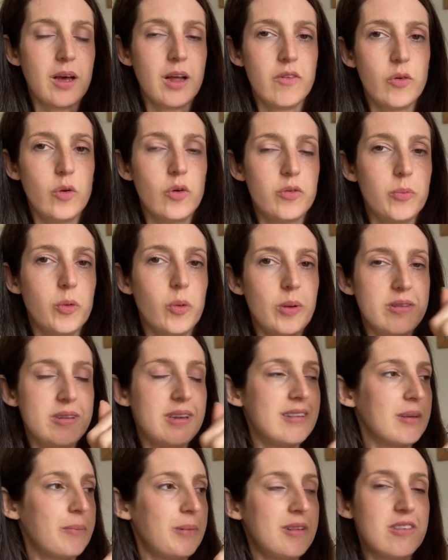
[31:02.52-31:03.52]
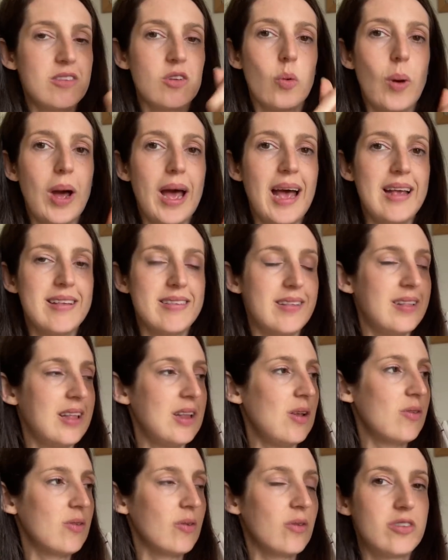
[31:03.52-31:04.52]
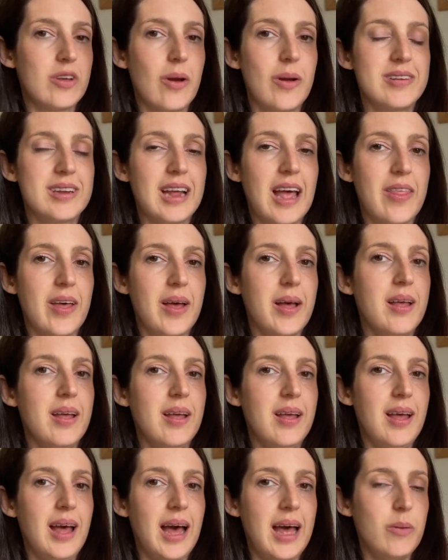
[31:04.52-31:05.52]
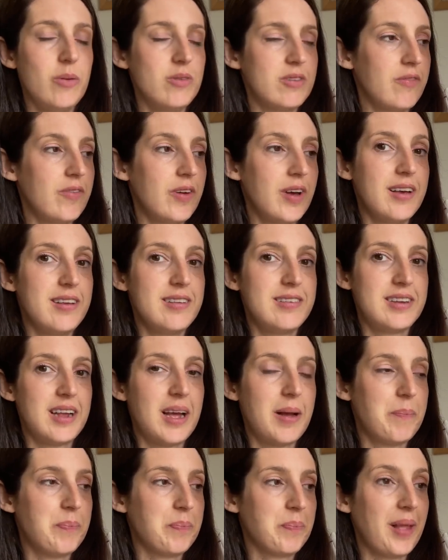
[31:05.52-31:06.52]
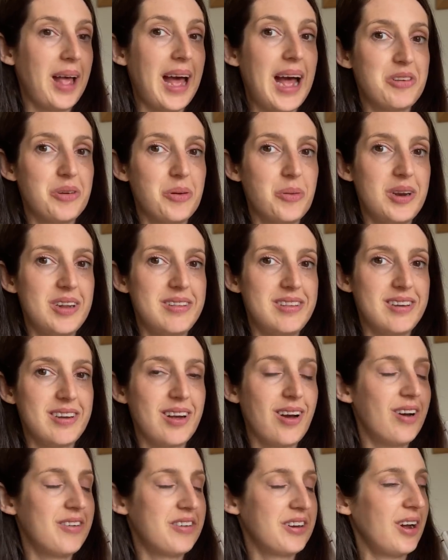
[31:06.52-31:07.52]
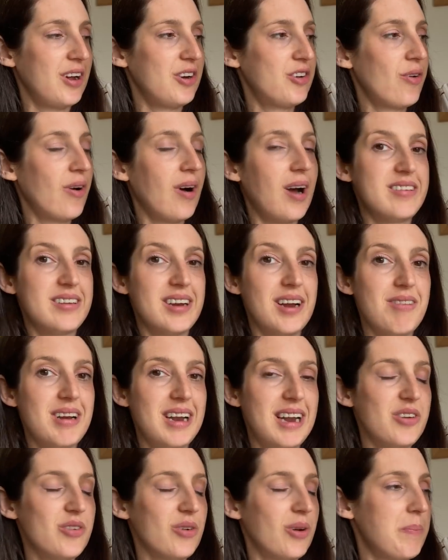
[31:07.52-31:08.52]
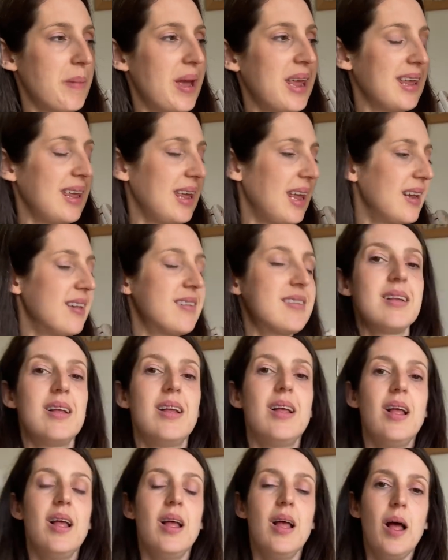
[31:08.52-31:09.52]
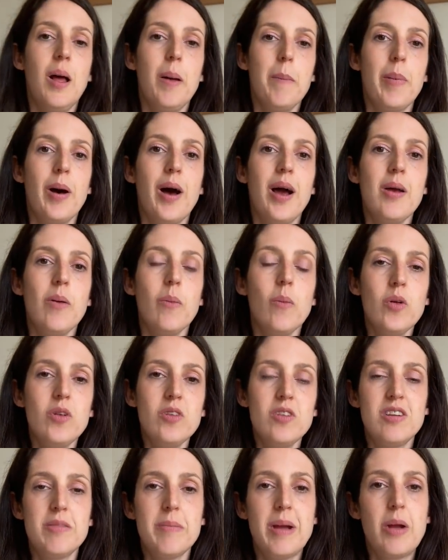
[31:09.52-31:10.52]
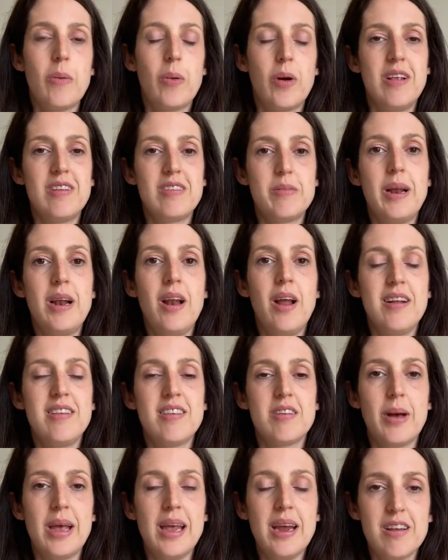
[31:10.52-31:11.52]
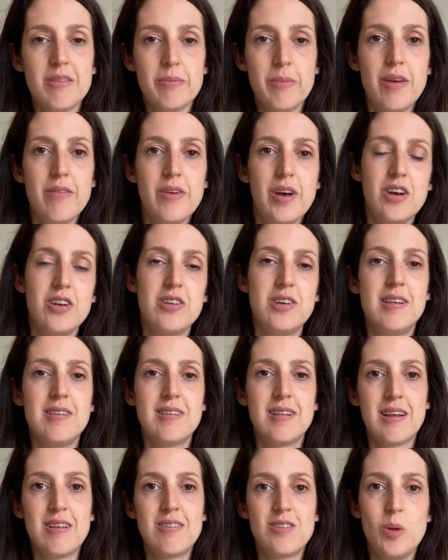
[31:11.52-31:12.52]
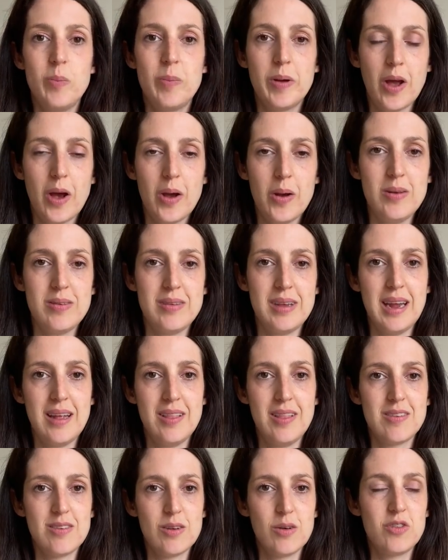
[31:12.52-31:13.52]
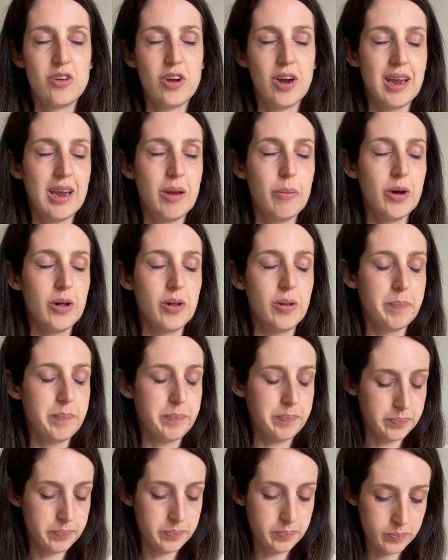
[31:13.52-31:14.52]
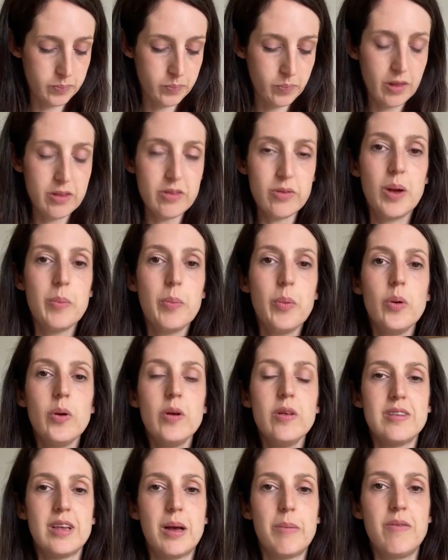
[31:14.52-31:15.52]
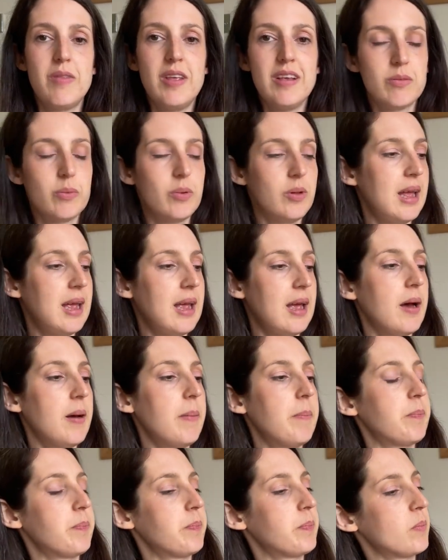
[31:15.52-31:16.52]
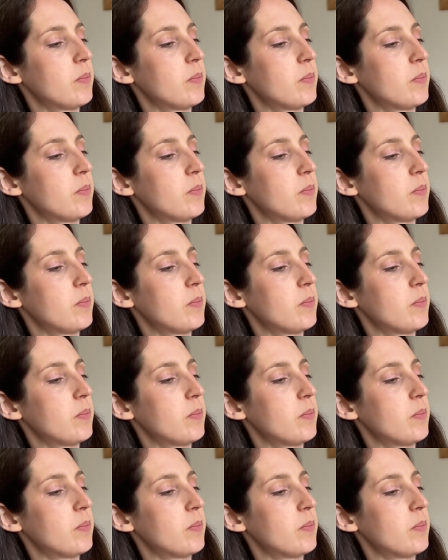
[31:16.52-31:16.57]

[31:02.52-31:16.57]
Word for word: kind of almost knits up in squares and then you sort of sew it together. And it was the first um, adult knitted cardigan I tried and I really enjoyed making it. But I wanted to make one that's a bit lighter weight because my version is like super cosy in the sort of chunky wool. So I bought some of this wool here